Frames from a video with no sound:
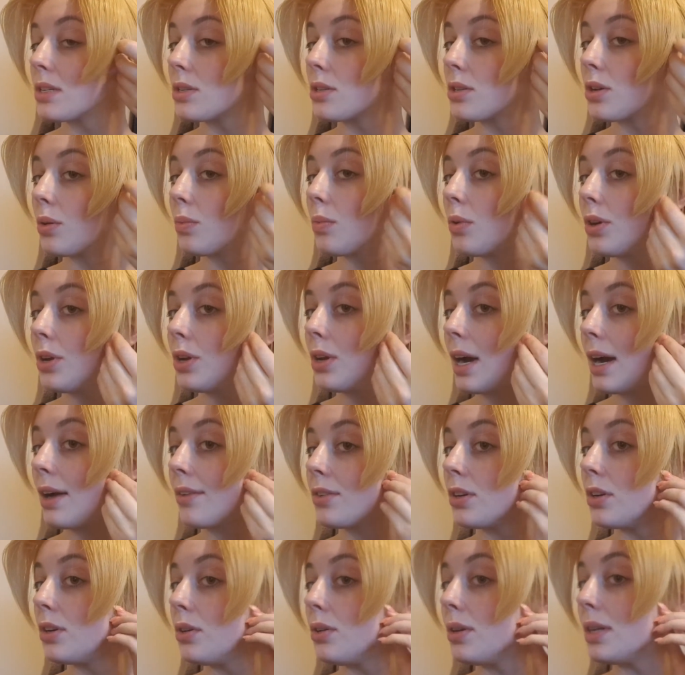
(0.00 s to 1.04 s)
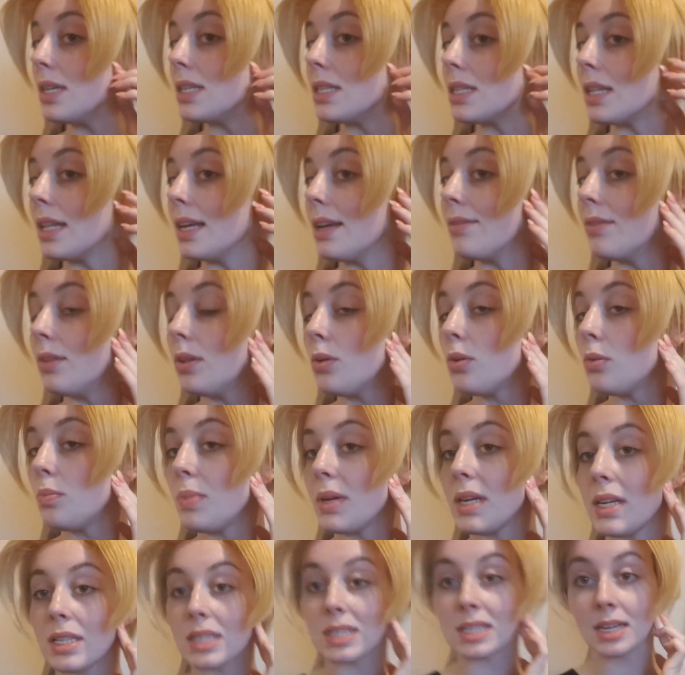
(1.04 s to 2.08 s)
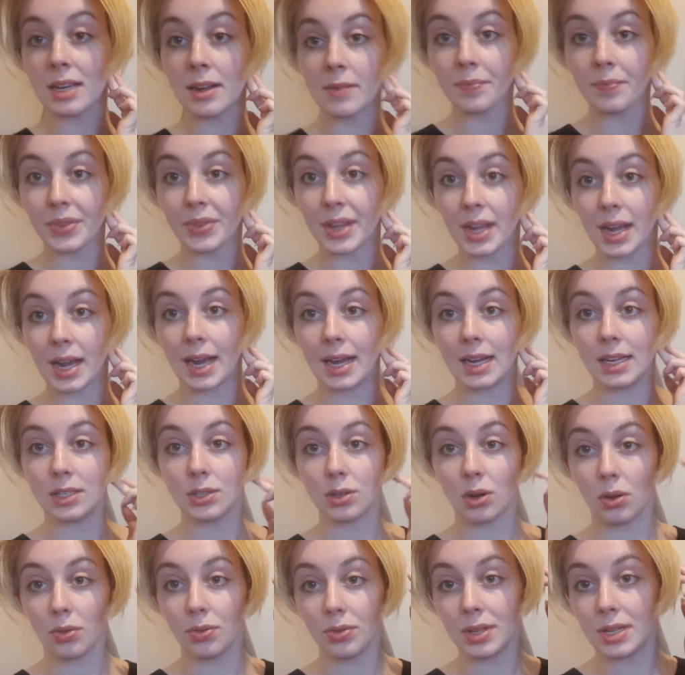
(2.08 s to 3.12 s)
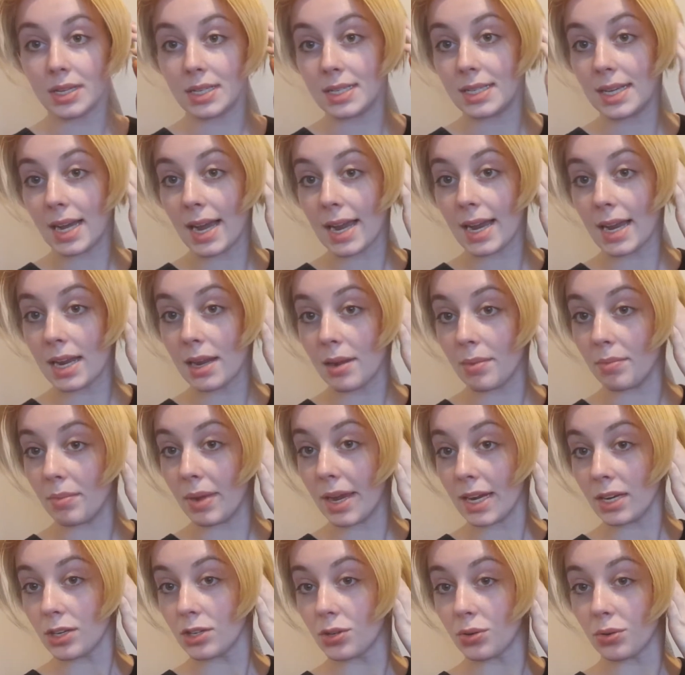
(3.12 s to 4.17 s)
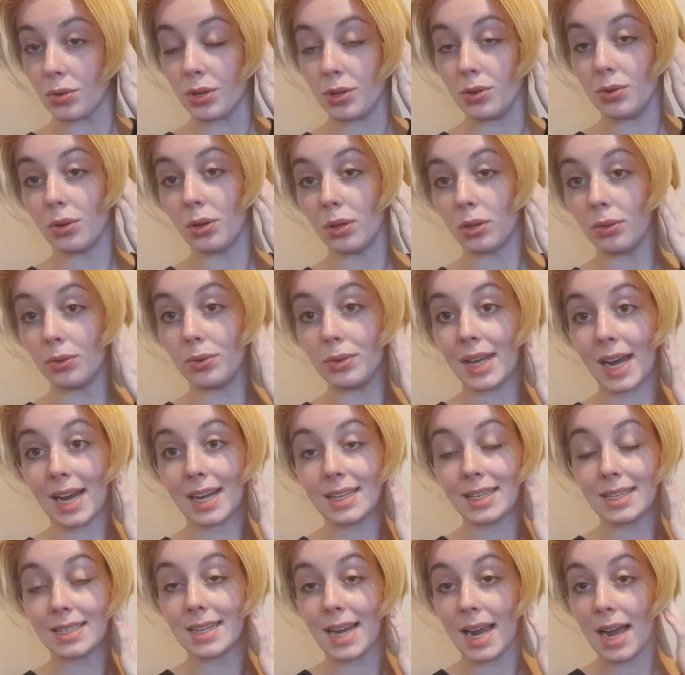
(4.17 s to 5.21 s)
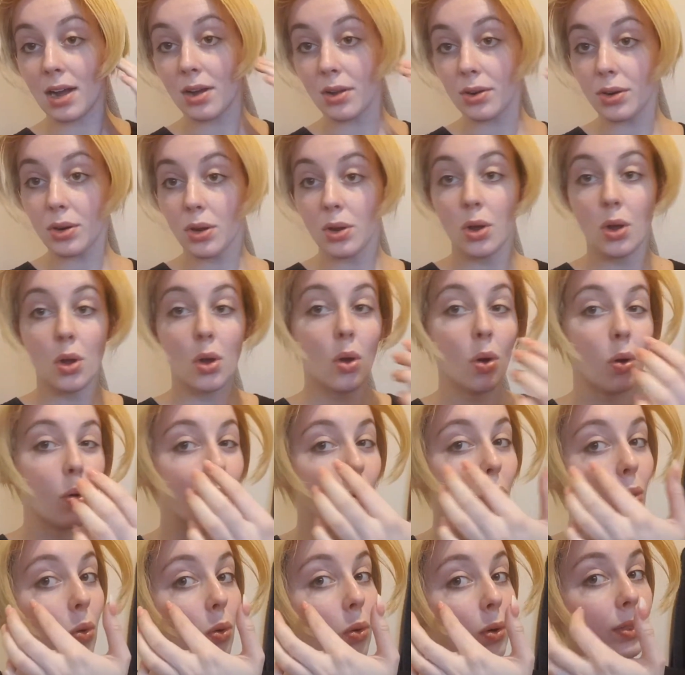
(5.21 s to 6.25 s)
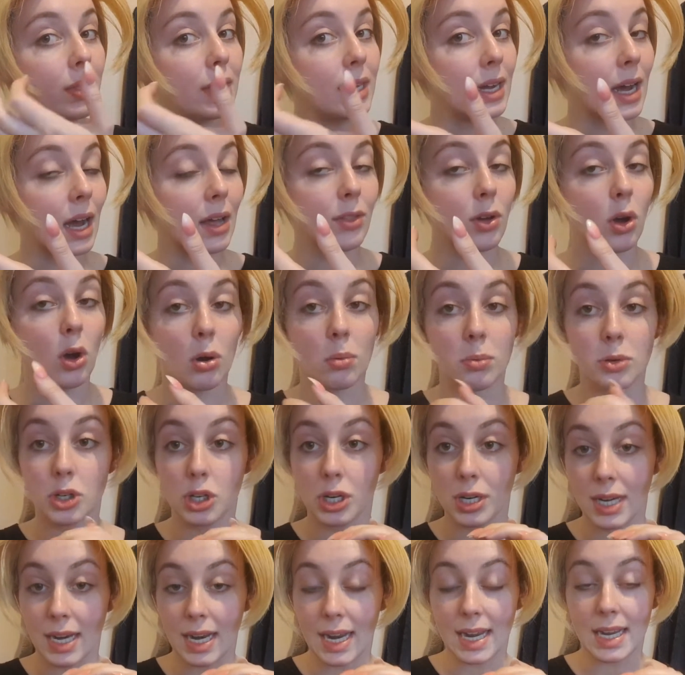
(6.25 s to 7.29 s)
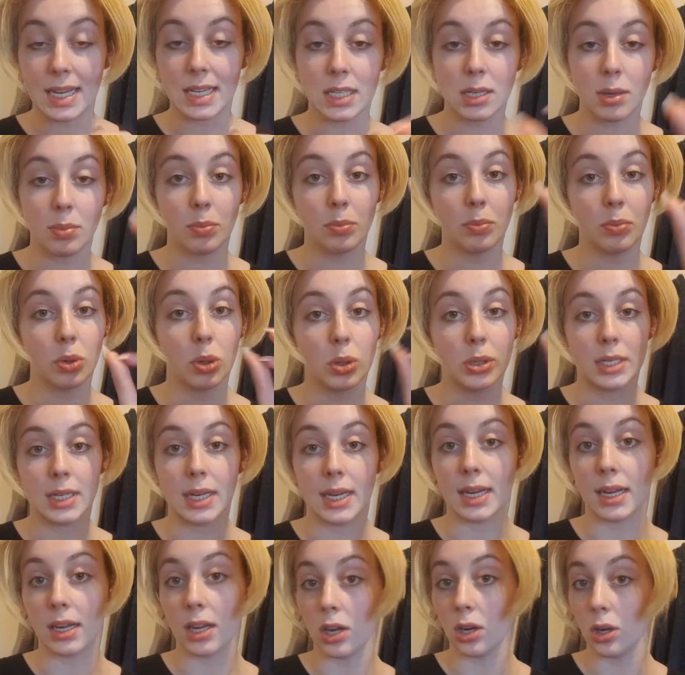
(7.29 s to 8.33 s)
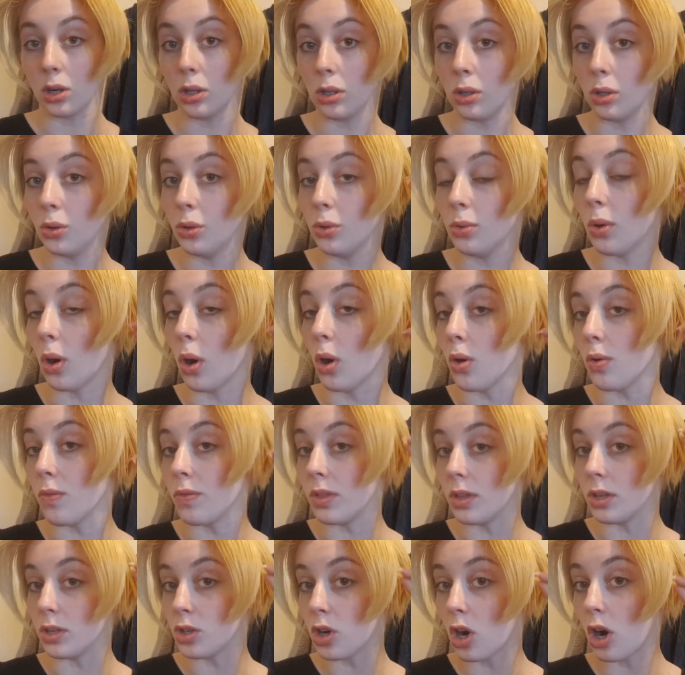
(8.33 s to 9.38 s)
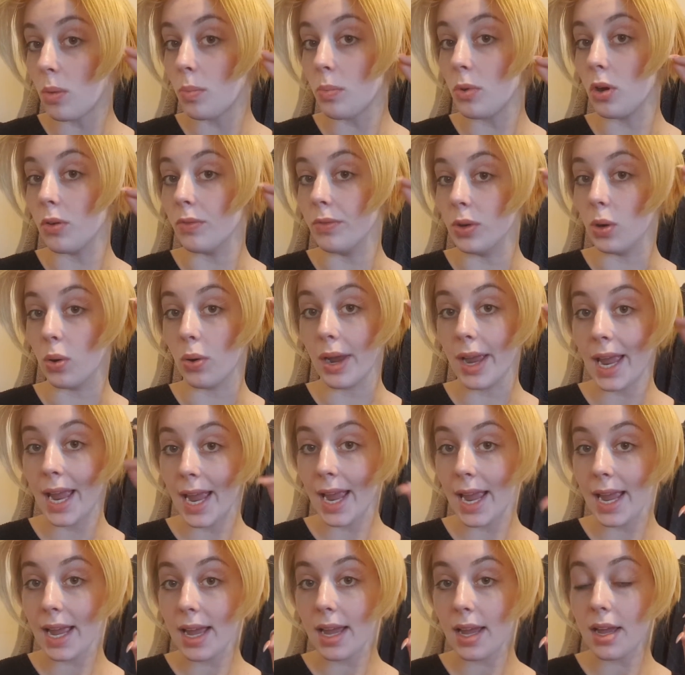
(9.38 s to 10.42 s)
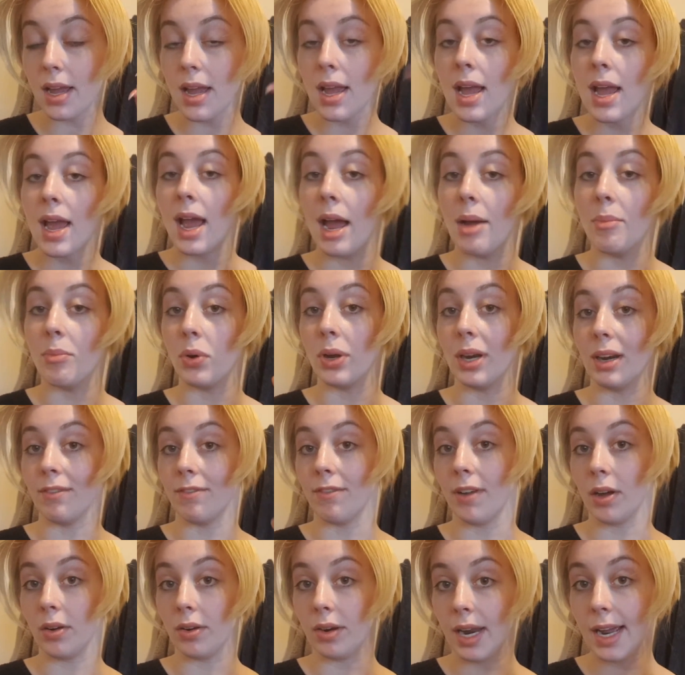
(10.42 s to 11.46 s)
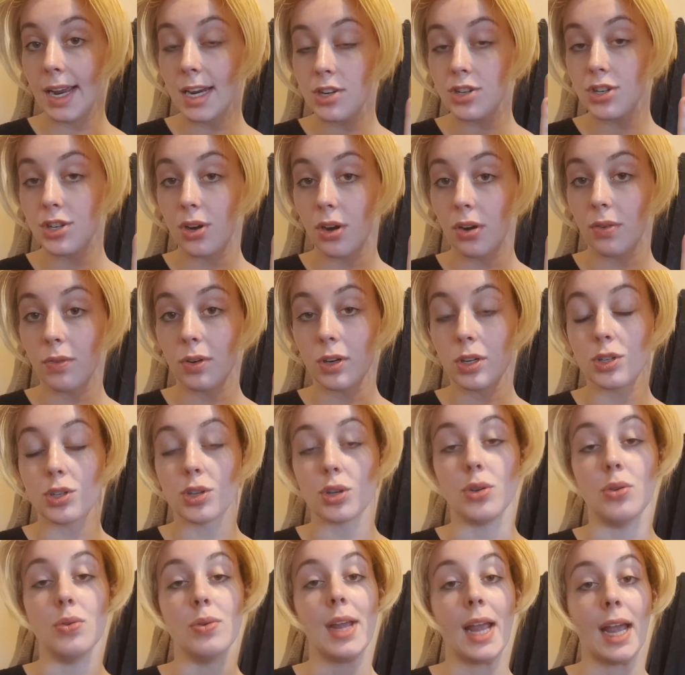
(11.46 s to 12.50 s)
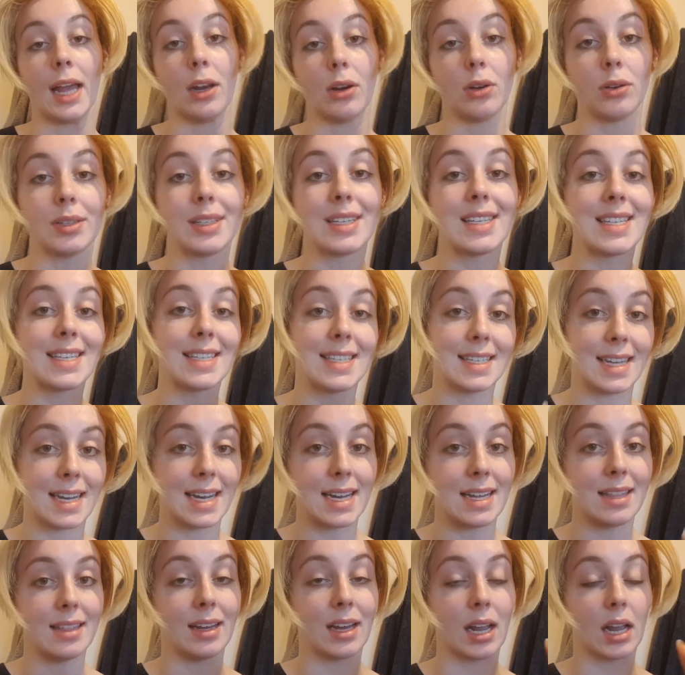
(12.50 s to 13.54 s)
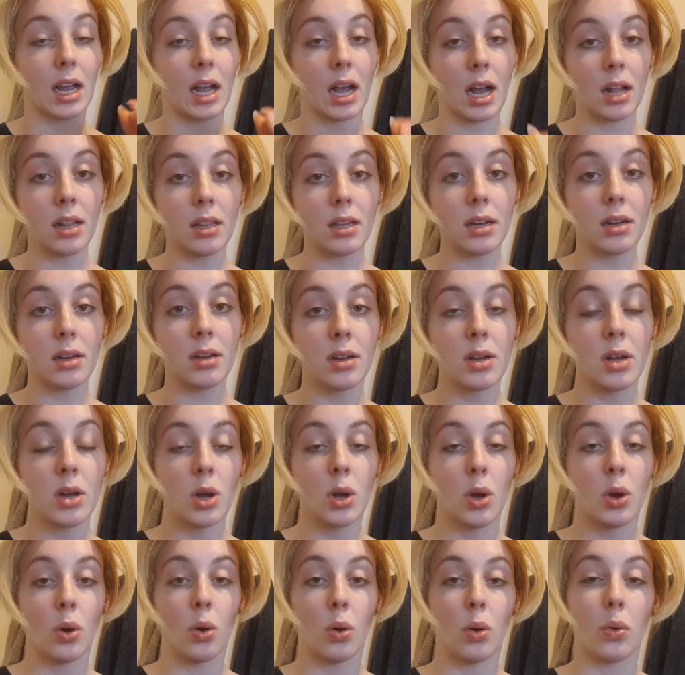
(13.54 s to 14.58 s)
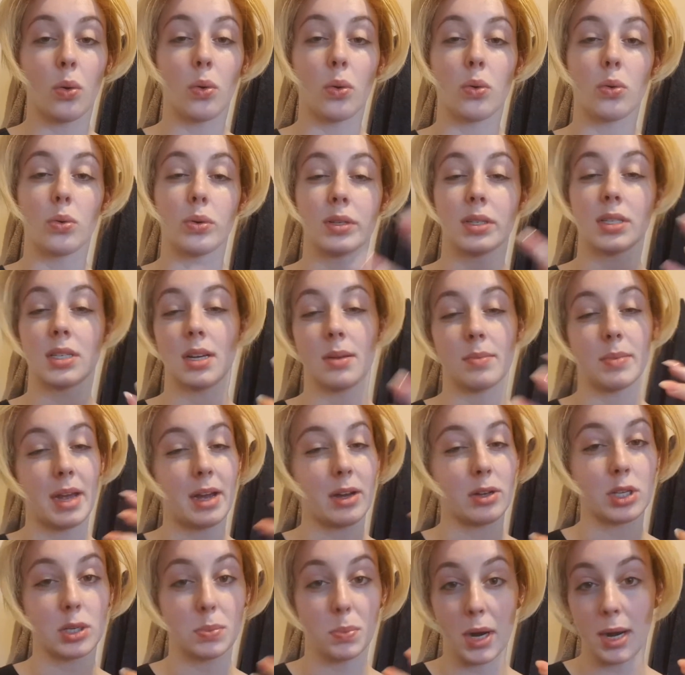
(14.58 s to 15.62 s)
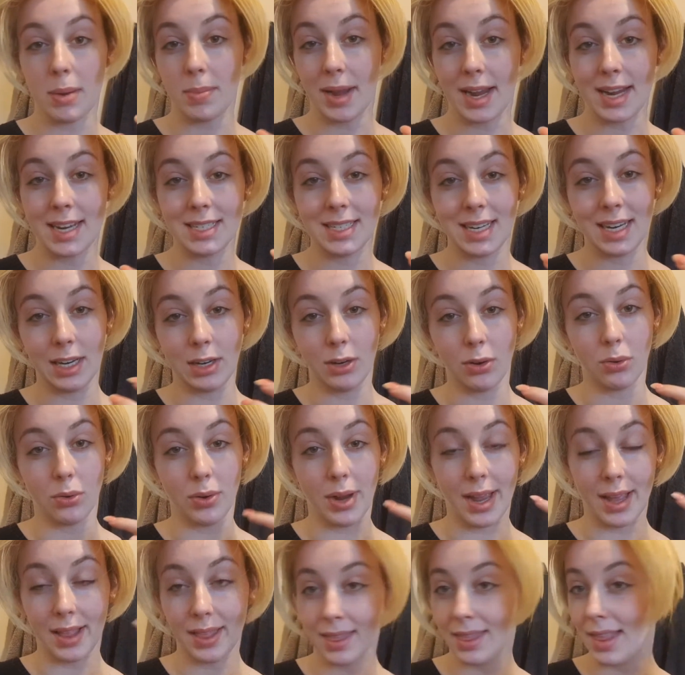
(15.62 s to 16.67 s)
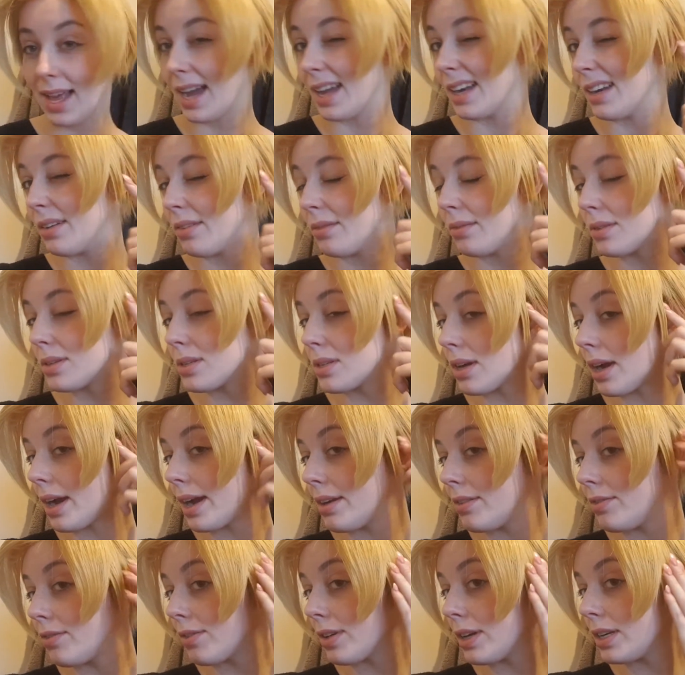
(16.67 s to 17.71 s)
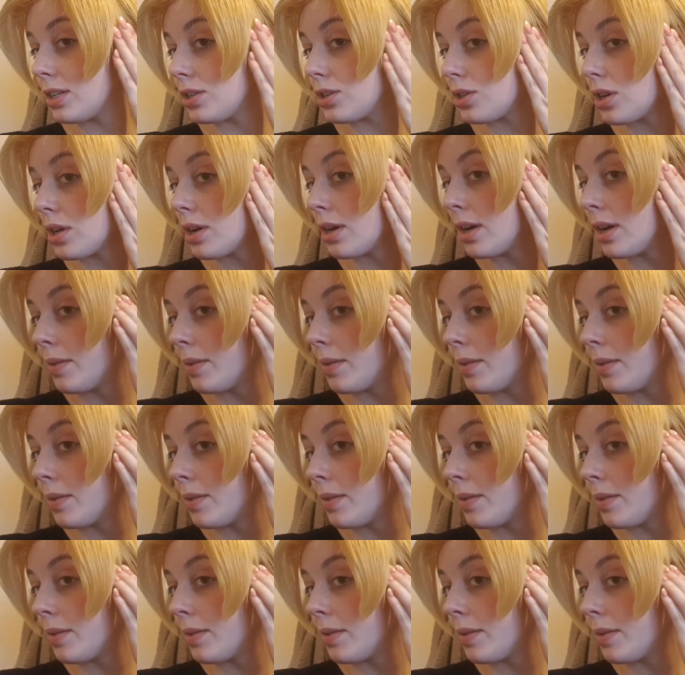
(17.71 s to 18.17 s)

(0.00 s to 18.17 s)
So what you have to do is leave little bits, and on the day make sure you glue that down, or the other option is putting glue over the top of your hair and putting foundation over it so you cannot see the color, or somehow spray painting that side fringe.